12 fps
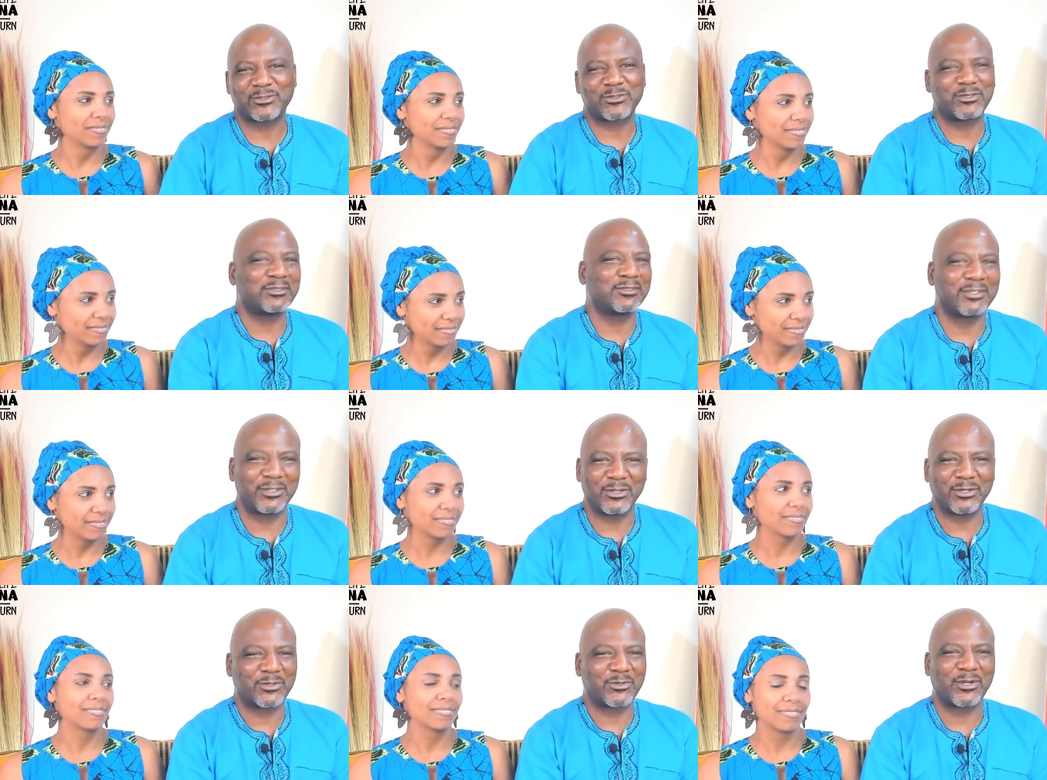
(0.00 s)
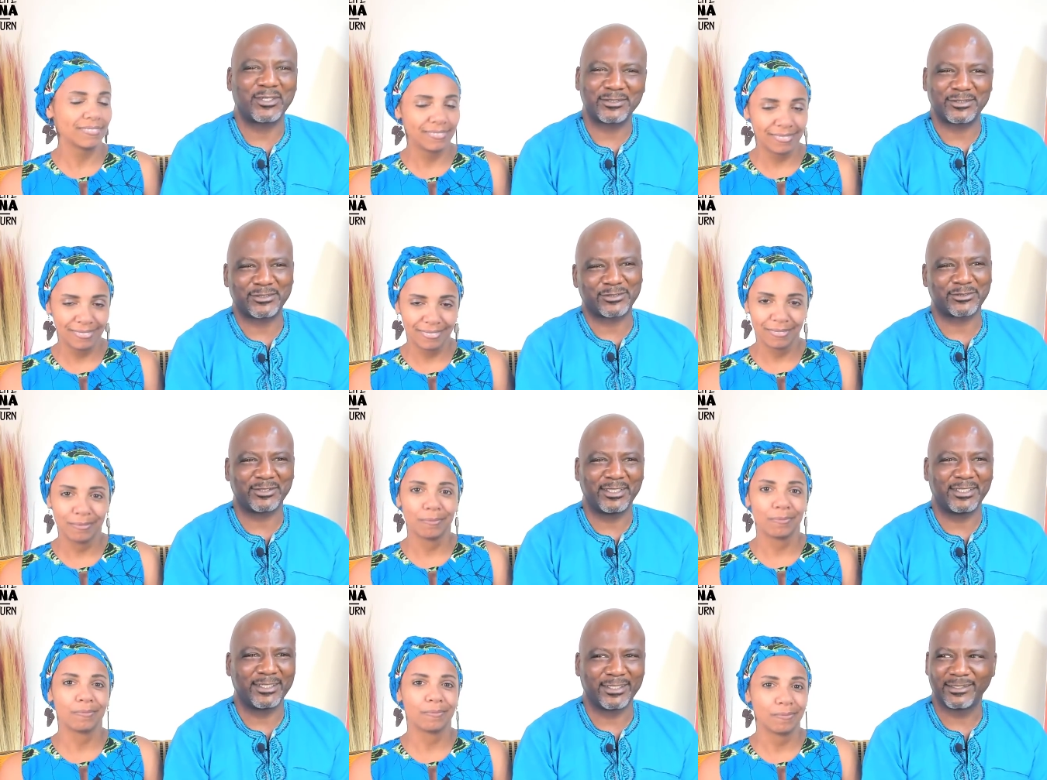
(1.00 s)
Speaker 1: you know, across the street,
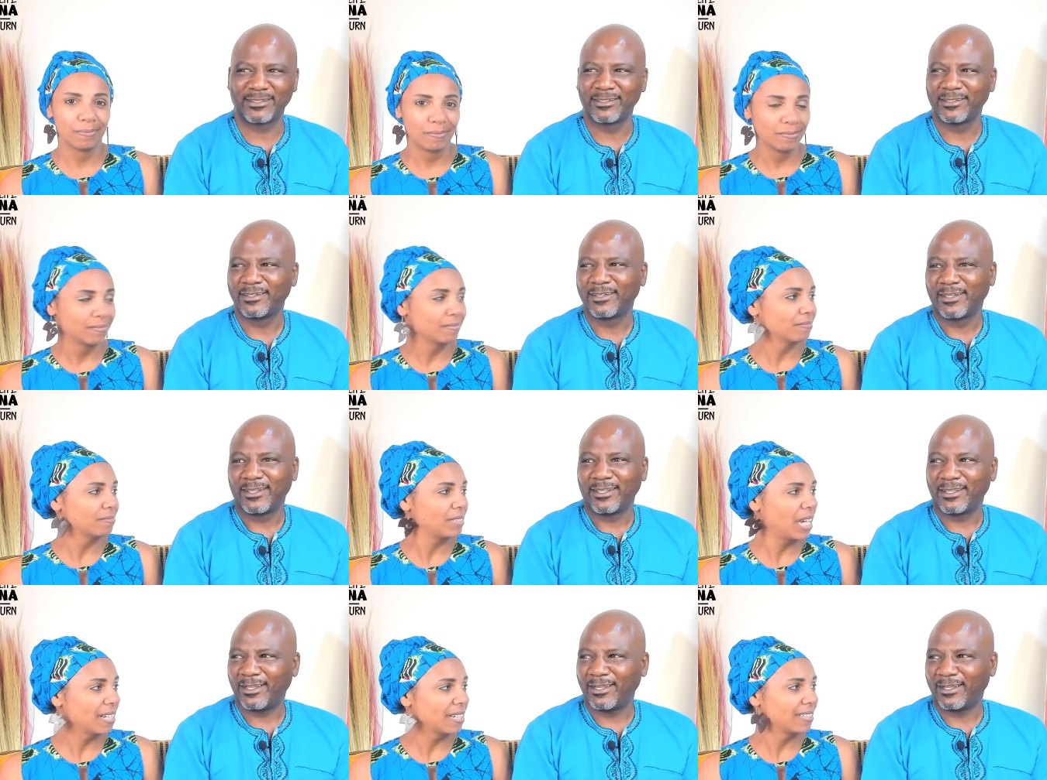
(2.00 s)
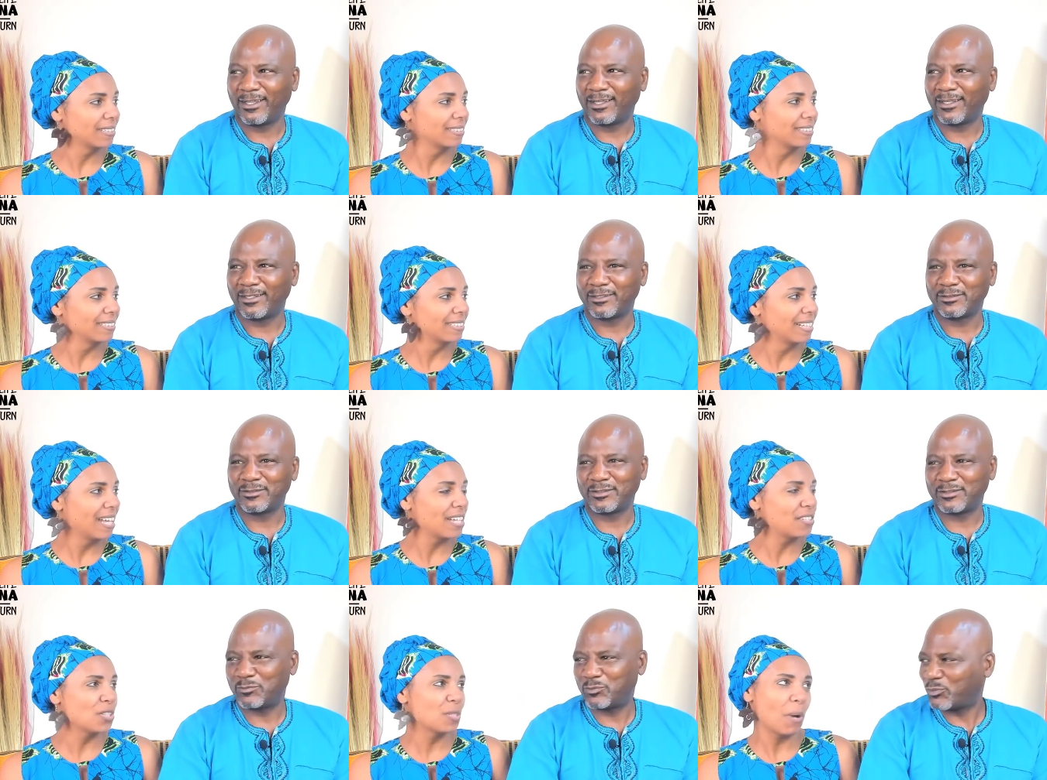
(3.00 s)
and yeah. Uh, it's
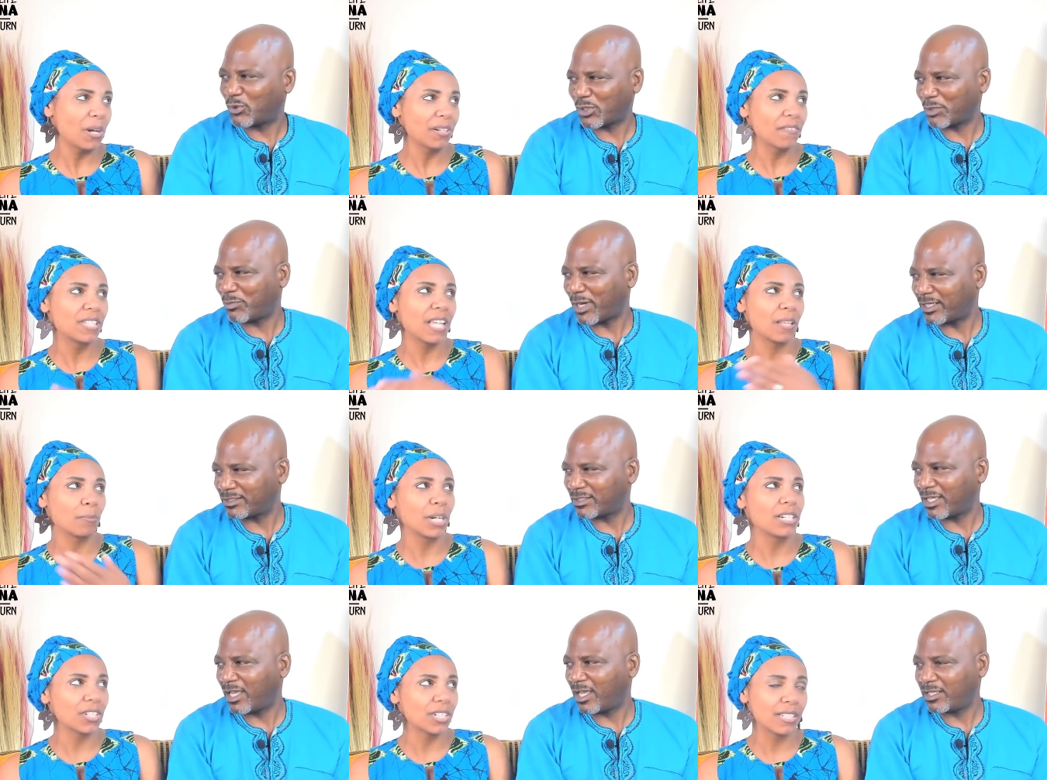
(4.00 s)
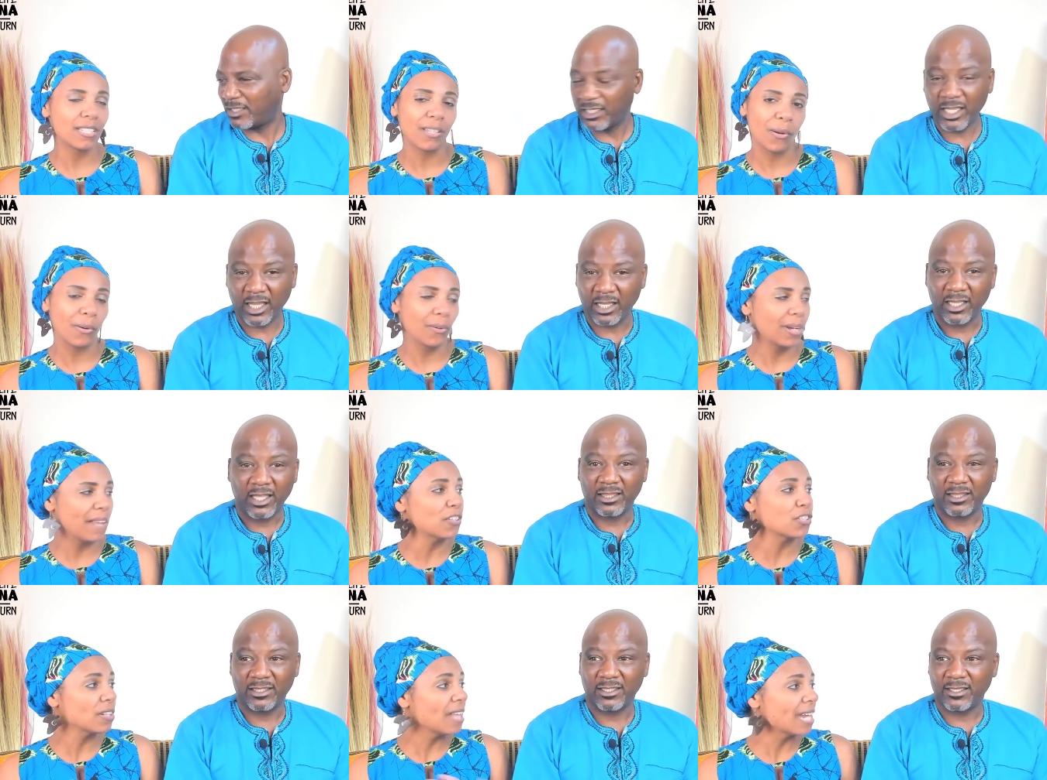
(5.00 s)
just part of celebration. And, so,
Speaker 2: yeah. and there's a
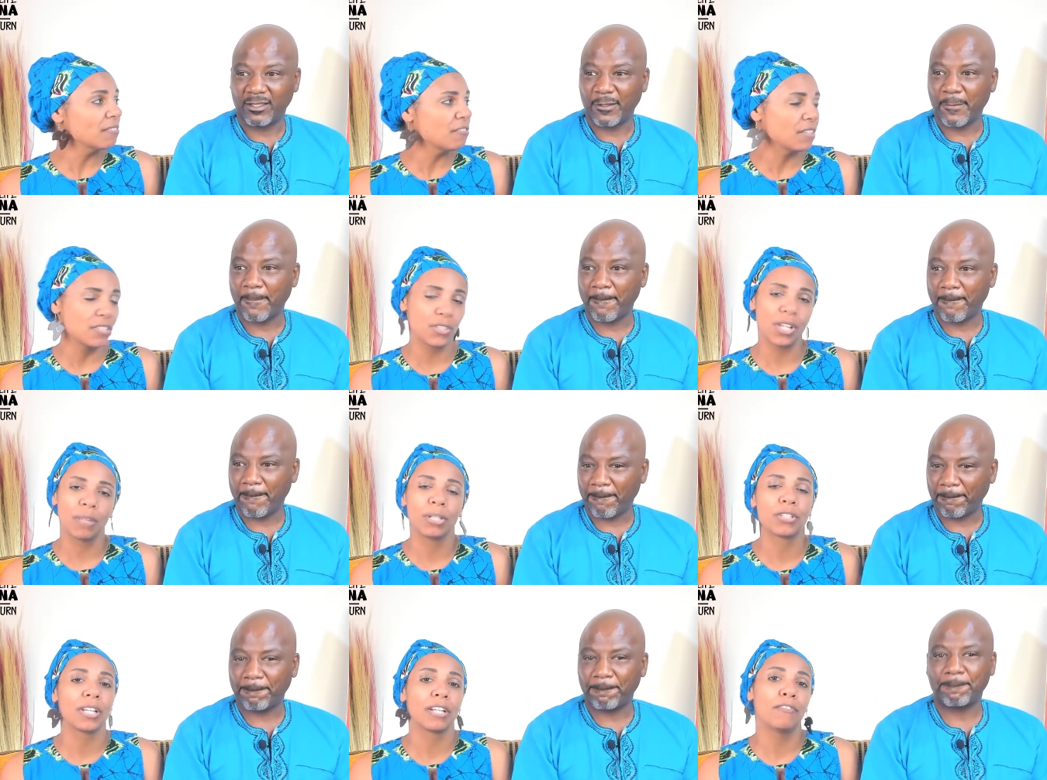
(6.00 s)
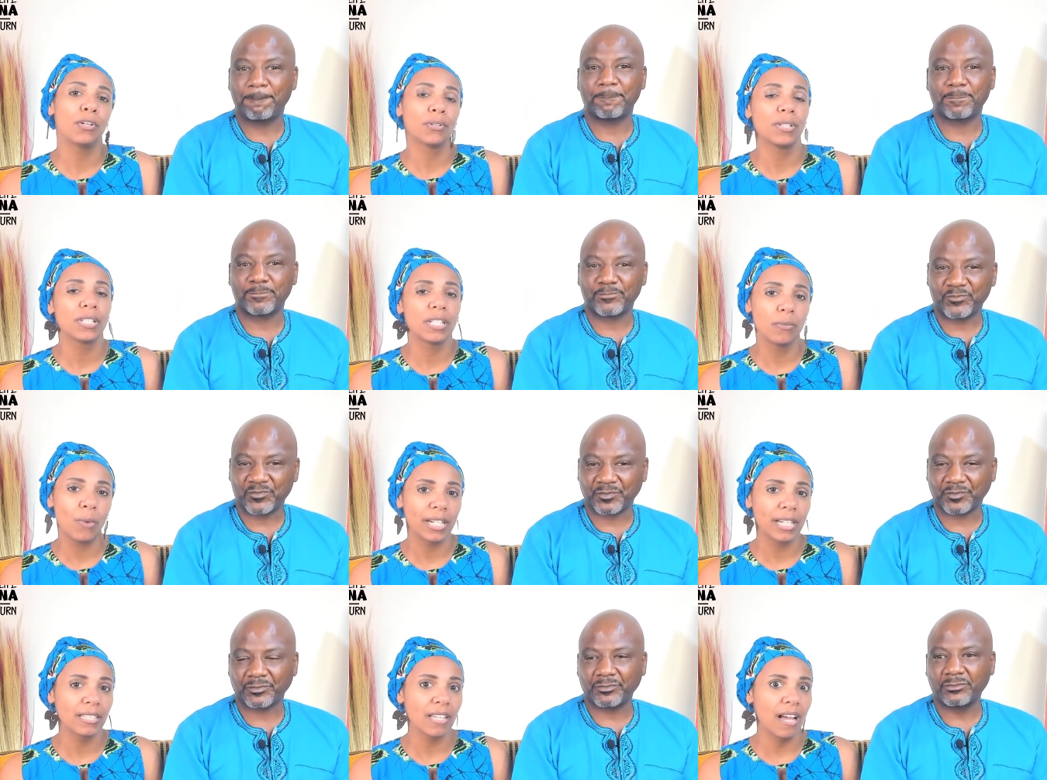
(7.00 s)
lot of events for celebration, like funerals and
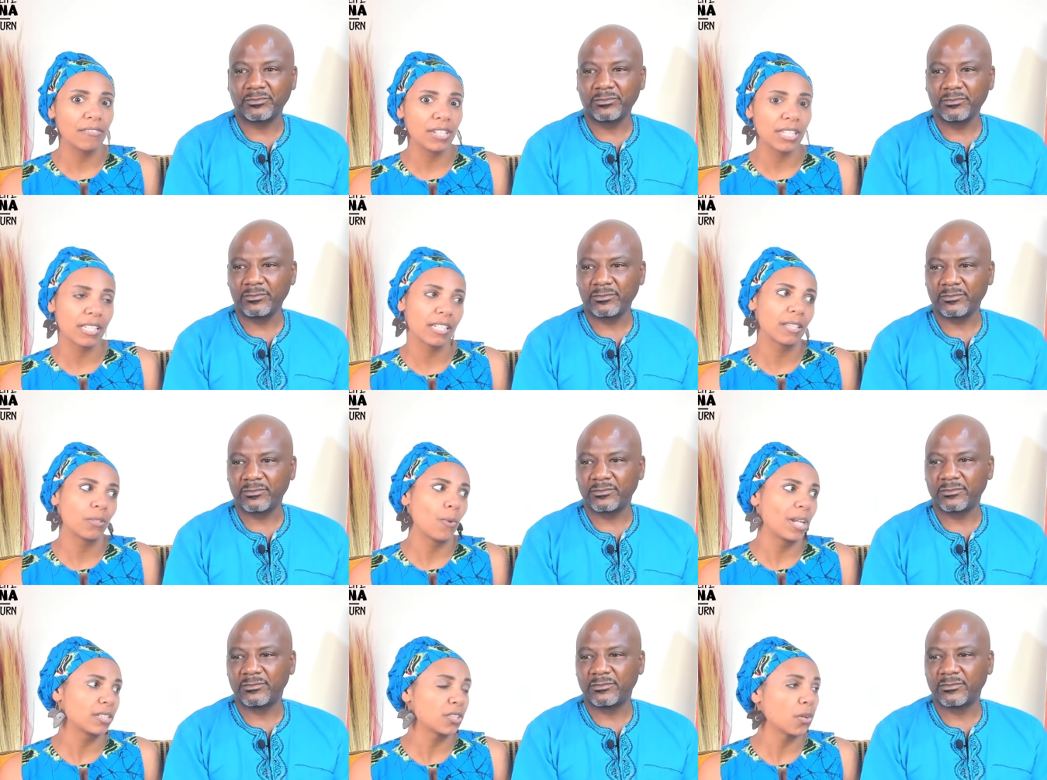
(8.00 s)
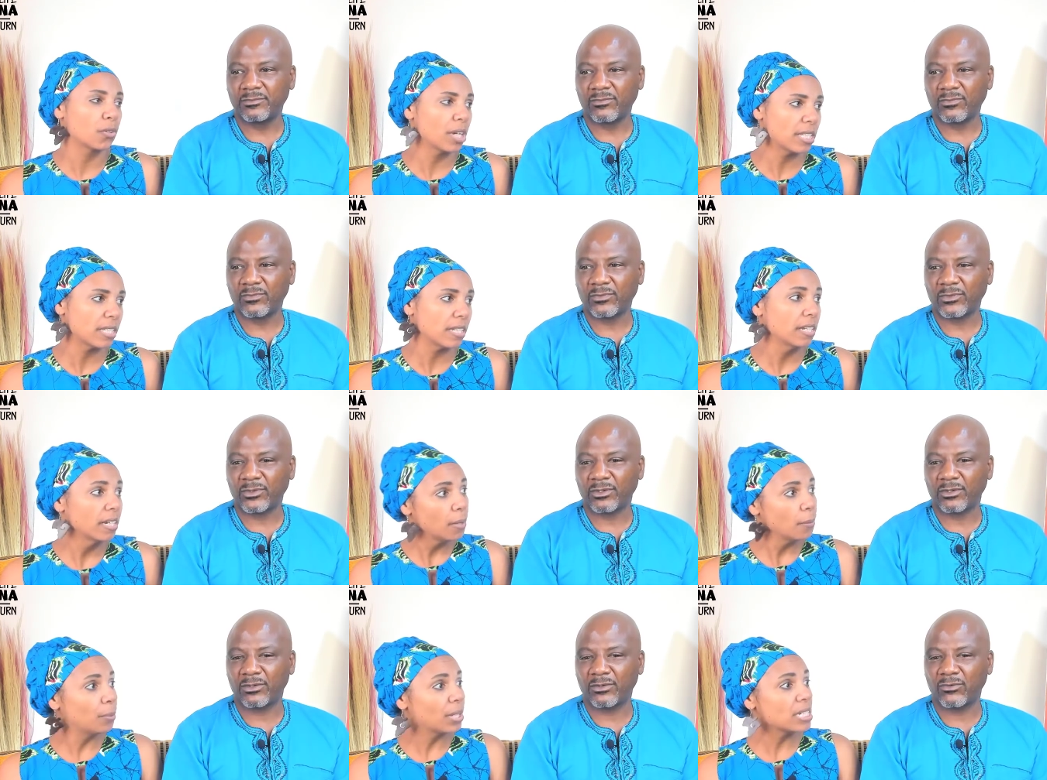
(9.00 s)
weddings, obviously, and the weddings go crazy.
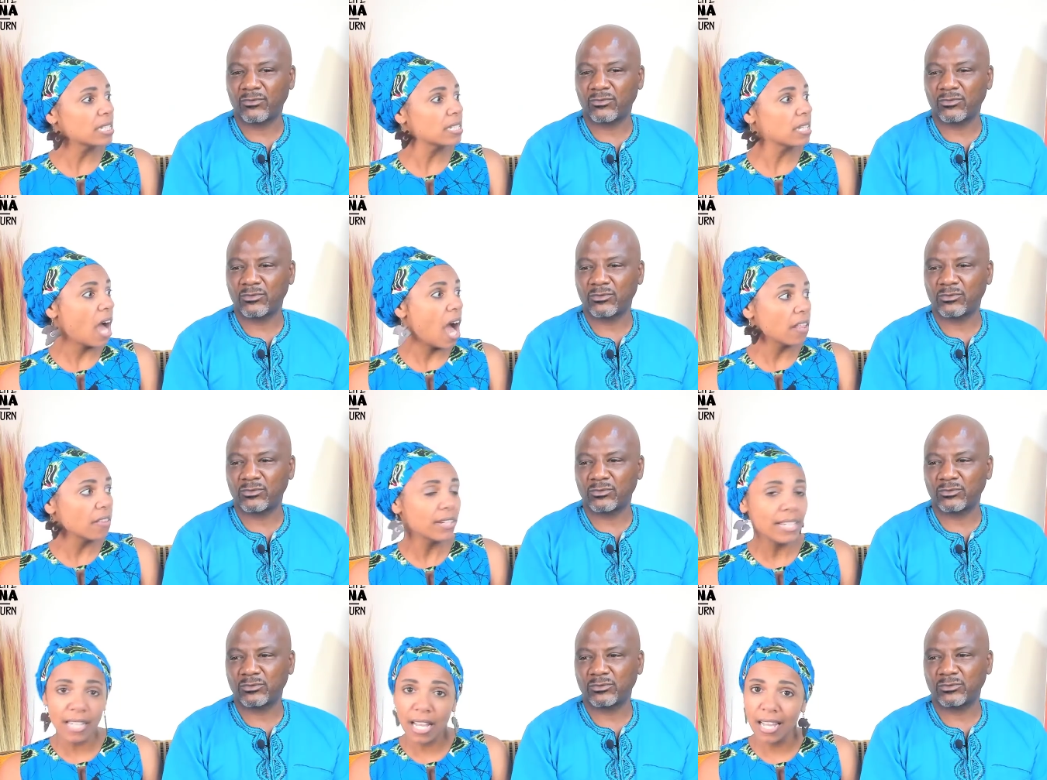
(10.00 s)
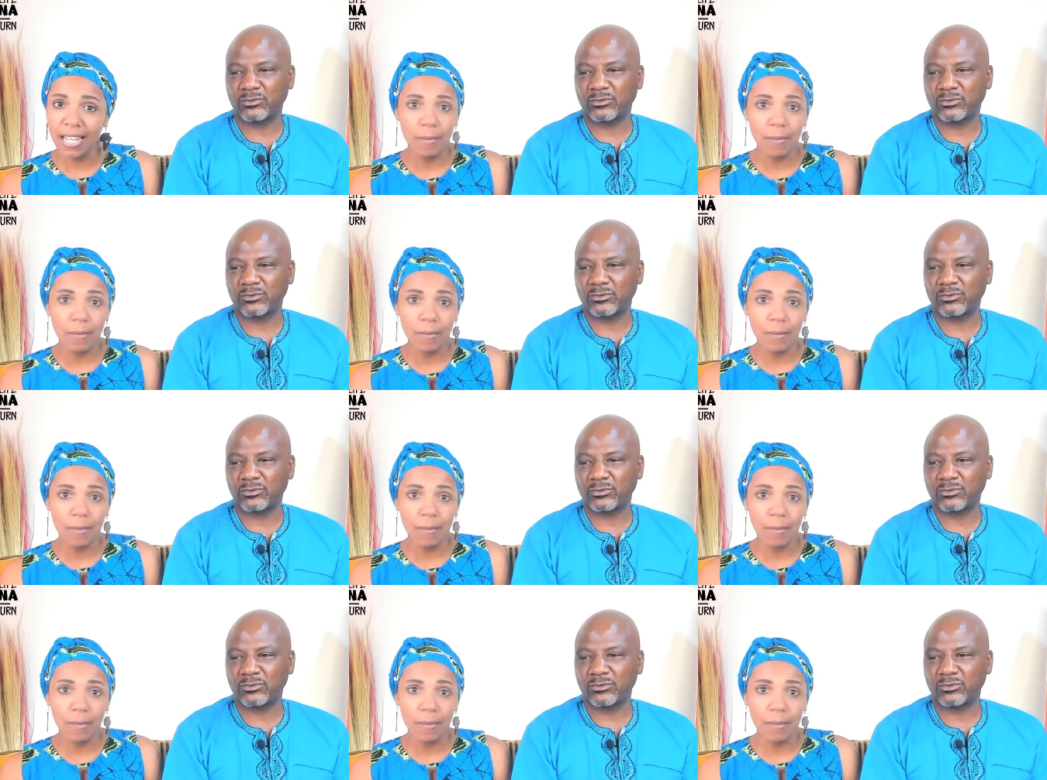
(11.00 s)
But holiday times,